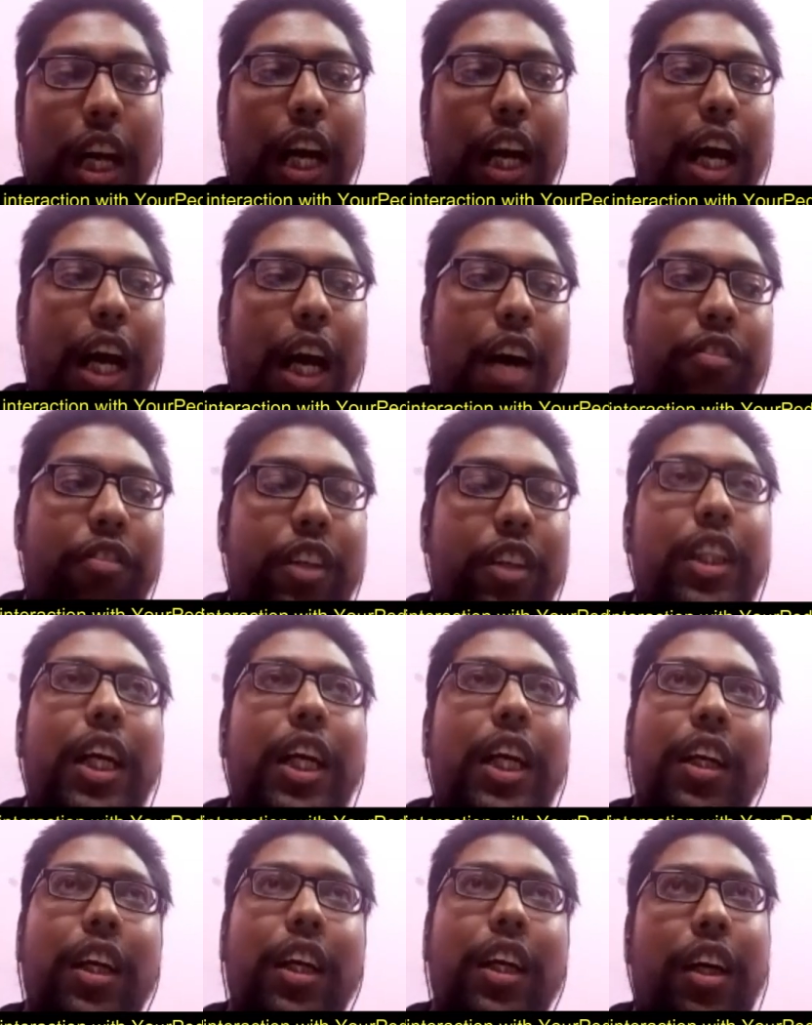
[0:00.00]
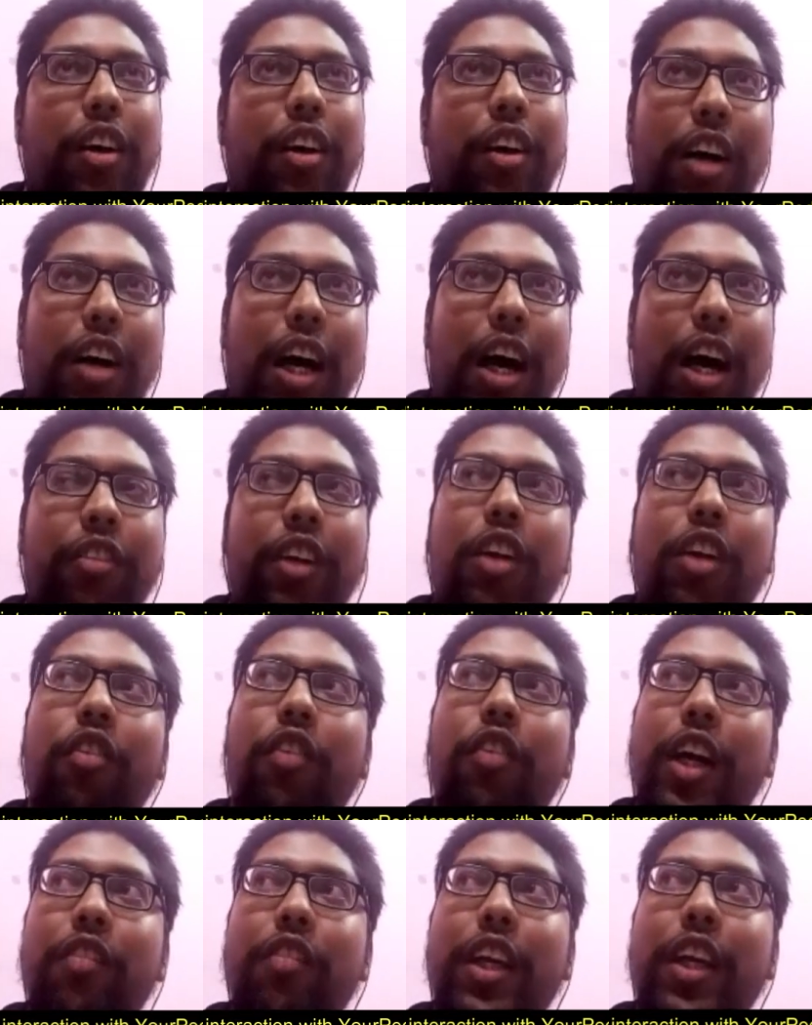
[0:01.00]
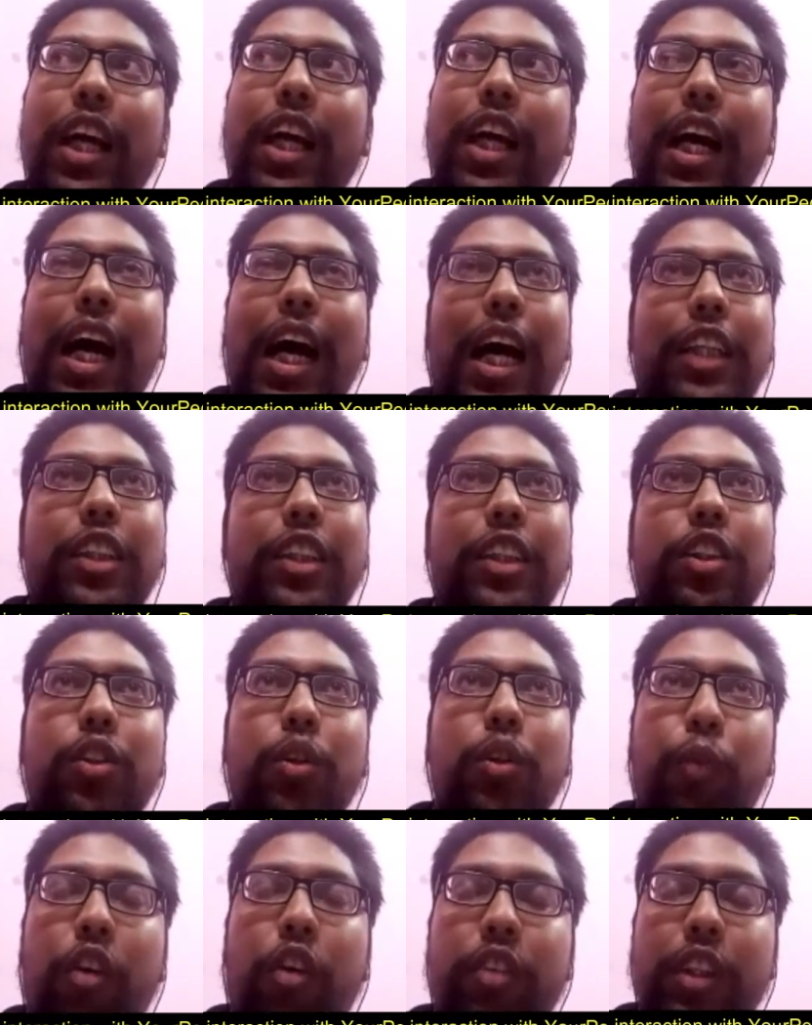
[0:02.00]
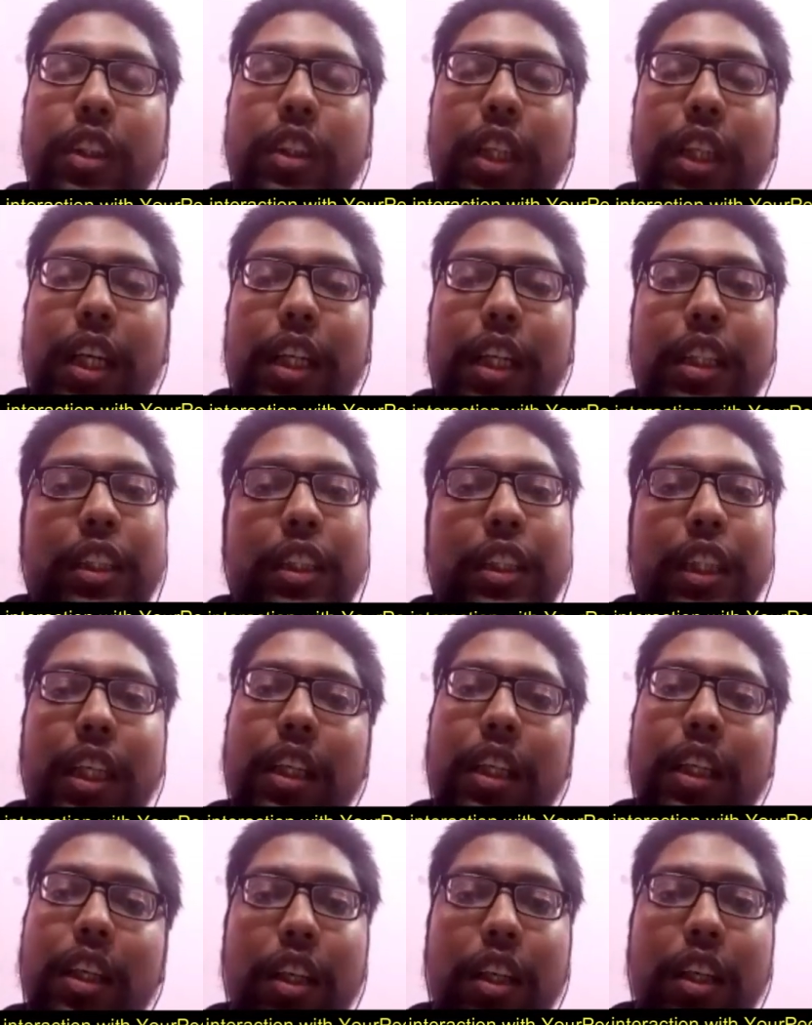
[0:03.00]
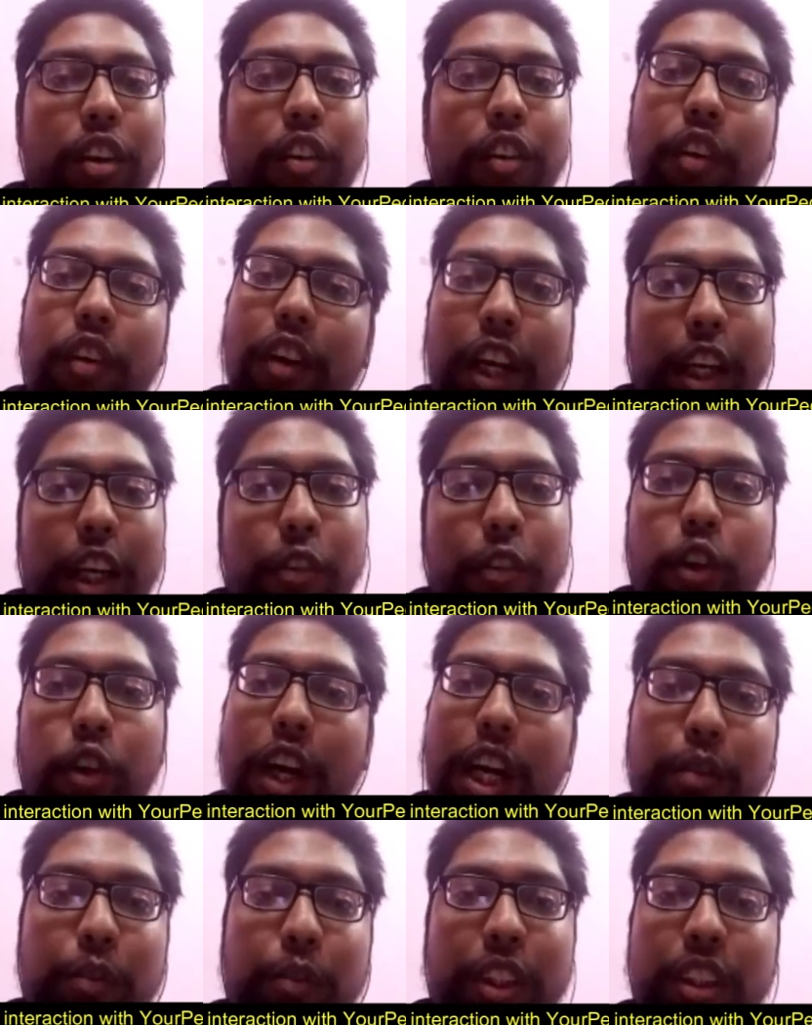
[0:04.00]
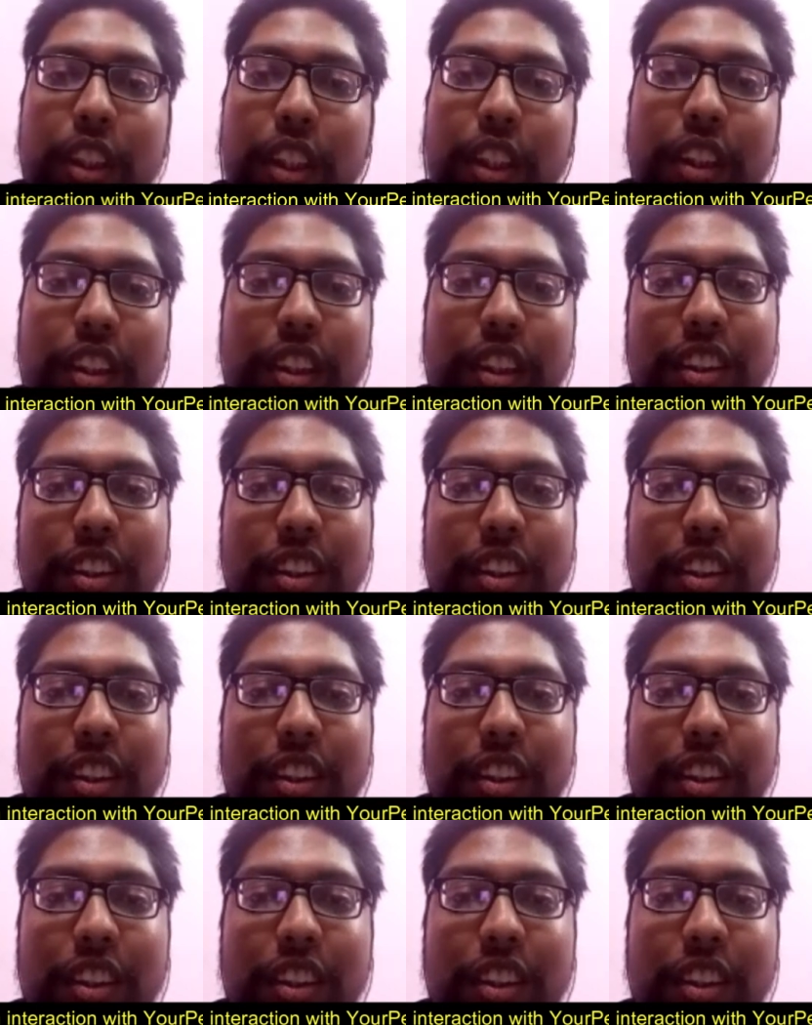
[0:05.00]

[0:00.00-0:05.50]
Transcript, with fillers: and after that, after 1 week, I asked to professor and he said, we will give you admission.